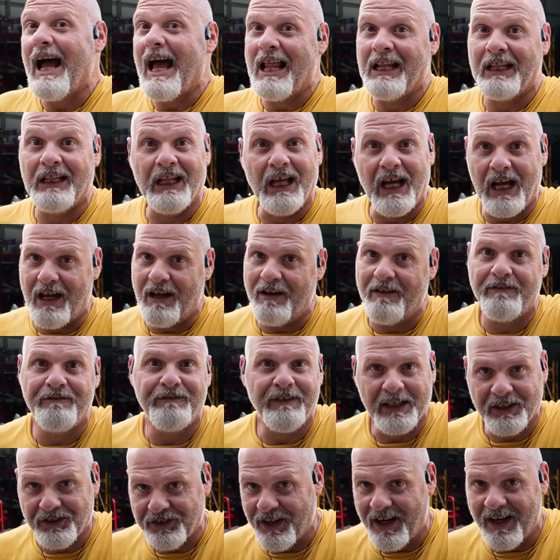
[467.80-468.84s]
I love
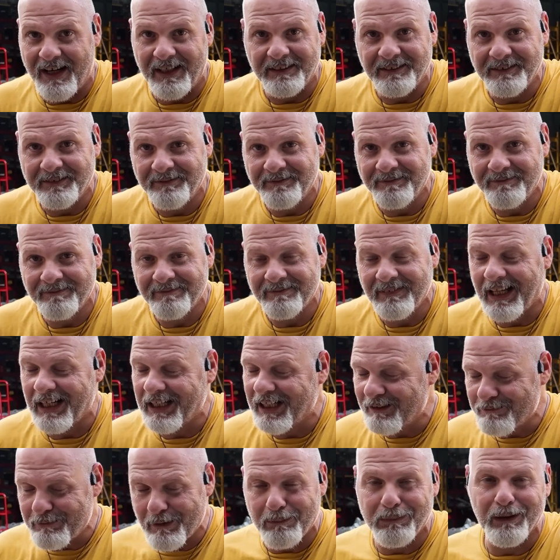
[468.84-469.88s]
Victron. I
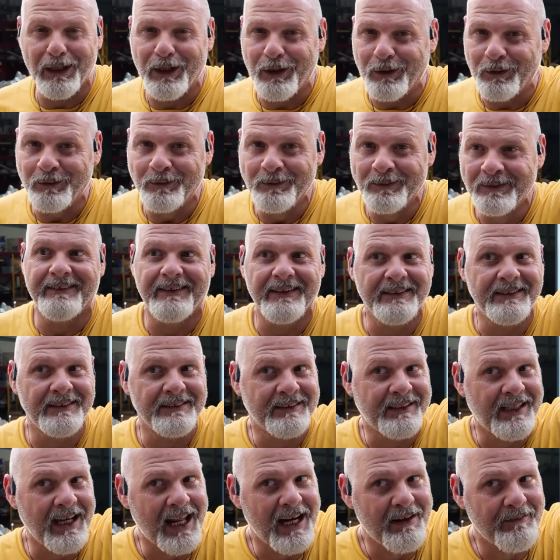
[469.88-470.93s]
love my blue. This
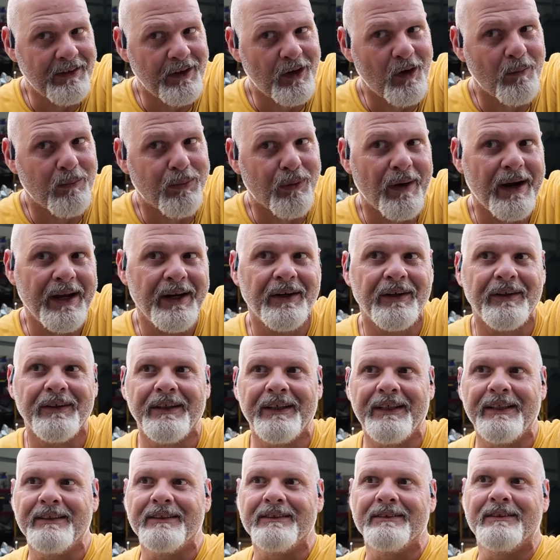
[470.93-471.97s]
is kind of a
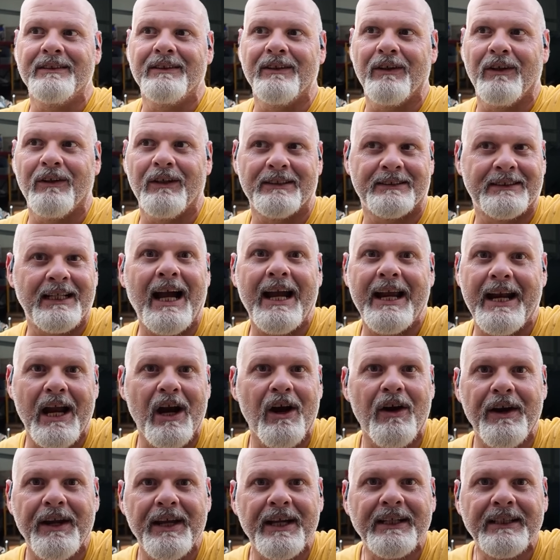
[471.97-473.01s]
no-brainer in a tight
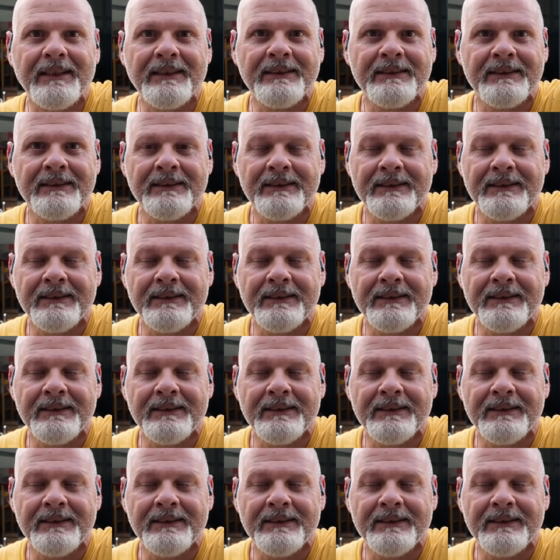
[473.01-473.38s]
area.